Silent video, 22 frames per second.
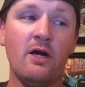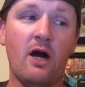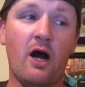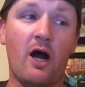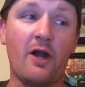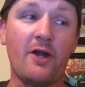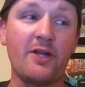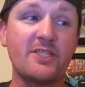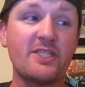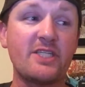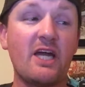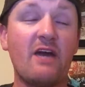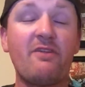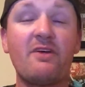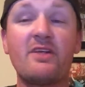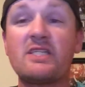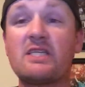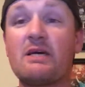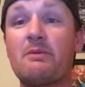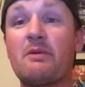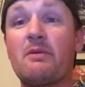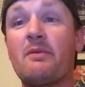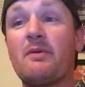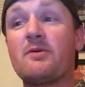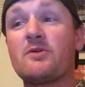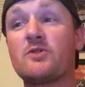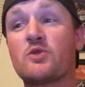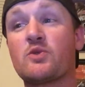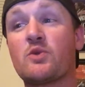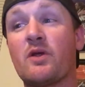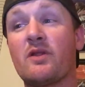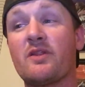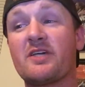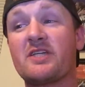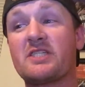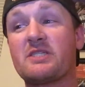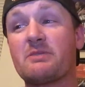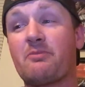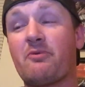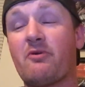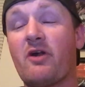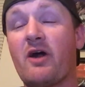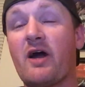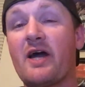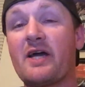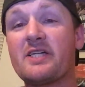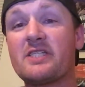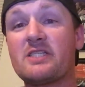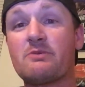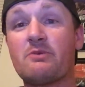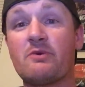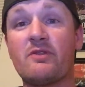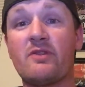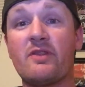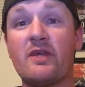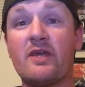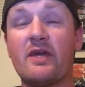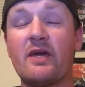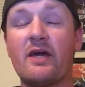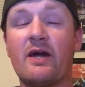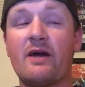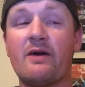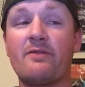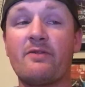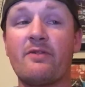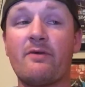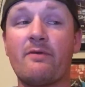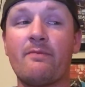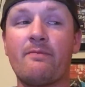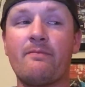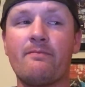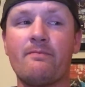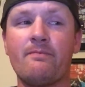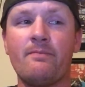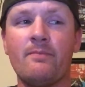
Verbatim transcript: Honestly, I think WWE is really surprised with the uh, the